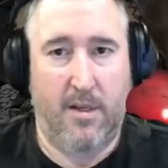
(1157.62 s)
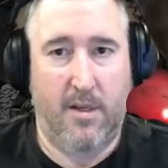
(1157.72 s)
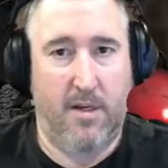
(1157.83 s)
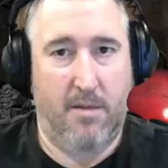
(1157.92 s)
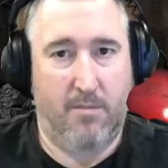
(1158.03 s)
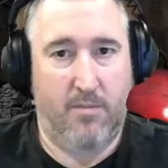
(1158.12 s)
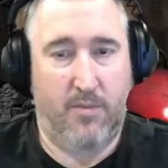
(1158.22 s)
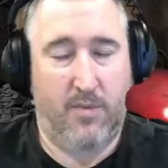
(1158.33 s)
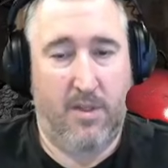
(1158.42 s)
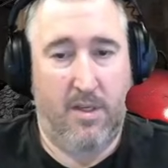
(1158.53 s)

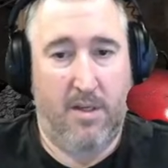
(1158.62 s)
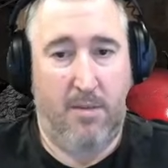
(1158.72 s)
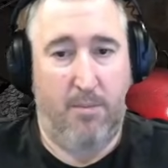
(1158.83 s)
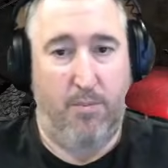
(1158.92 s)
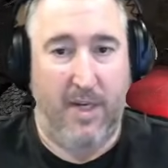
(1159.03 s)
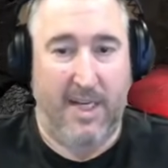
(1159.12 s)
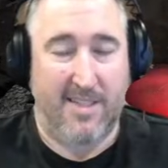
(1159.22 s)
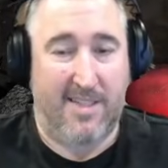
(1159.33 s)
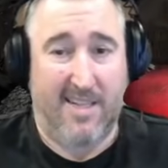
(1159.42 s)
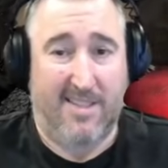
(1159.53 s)
But I
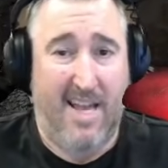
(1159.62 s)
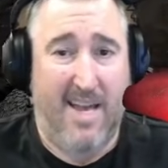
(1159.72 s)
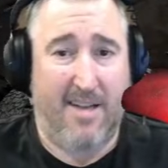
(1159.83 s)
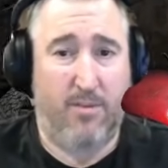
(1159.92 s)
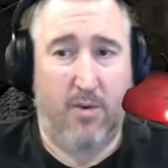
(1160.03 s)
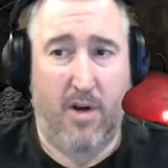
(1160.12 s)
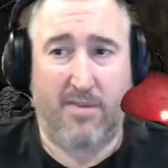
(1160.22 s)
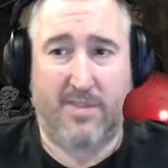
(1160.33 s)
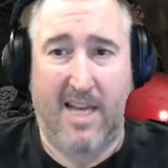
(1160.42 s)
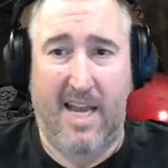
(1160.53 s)
guess that's that. We're off
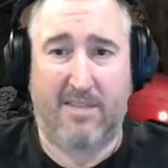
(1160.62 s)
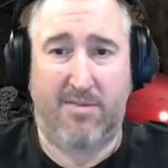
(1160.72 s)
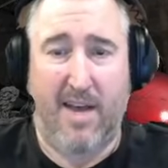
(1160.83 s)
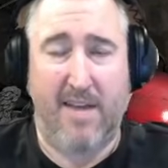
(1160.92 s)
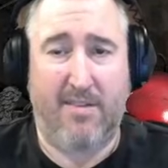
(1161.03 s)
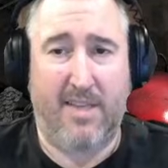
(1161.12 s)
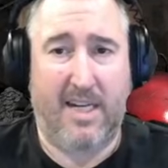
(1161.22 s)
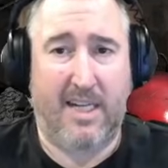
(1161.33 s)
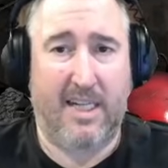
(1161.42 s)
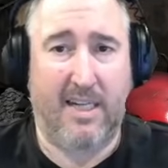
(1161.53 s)
to Act 5, and then I
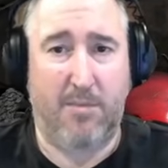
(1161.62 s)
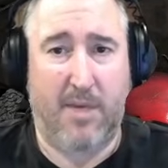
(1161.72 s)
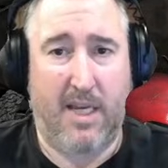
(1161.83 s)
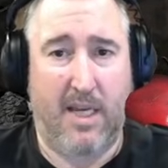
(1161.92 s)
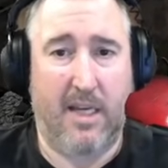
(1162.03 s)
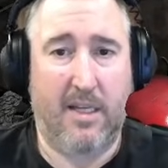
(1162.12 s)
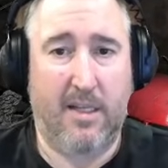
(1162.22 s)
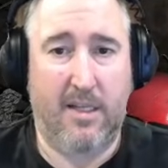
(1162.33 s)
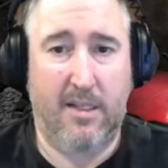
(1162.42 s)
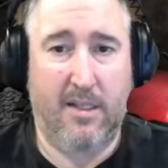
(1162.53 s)
can get my
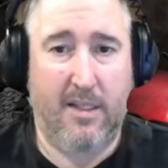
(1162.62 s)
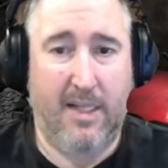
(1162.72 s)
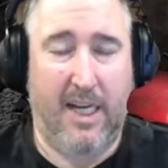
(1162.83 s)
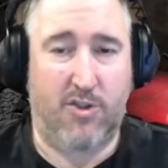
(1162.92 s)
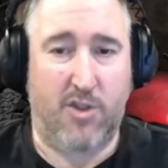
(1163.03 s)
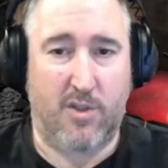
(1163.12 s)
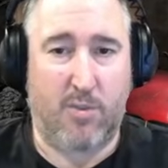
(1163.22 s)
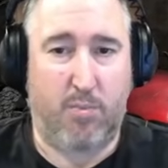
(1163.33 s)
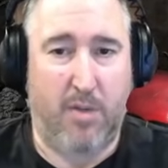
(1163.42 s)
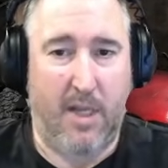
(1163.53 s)
Ancients
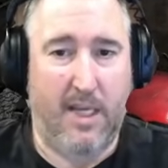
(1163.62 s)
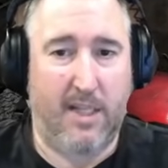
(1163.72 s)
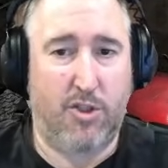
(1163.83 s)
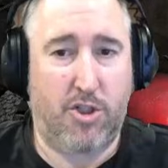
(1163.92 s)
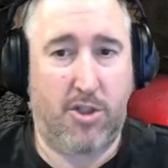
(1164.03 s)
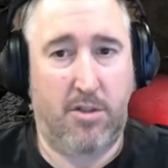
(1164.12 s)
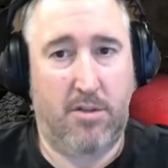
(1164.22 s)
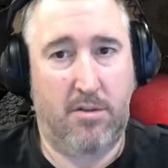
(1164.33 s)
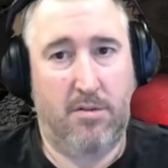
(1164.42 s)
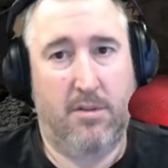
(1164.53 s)
Pledge.
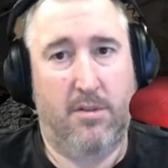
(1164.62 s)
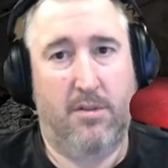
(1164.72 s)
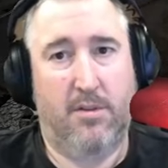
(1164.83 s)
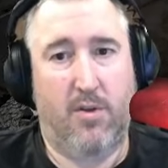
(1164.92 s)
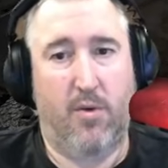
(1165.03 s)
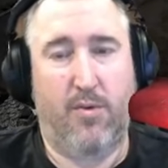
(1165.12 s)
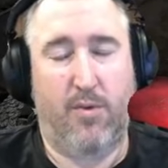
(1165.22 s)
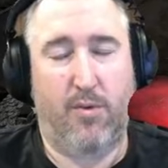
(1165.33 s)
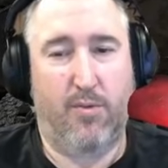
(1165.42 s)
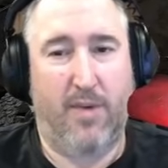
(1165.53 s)
Go
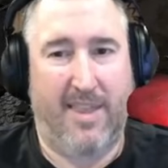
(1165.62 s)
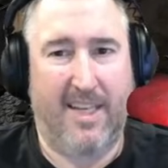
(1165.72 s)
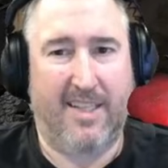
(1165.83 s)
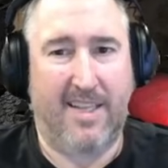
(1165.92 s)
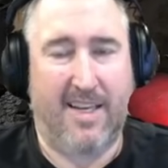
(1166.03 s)
through. I think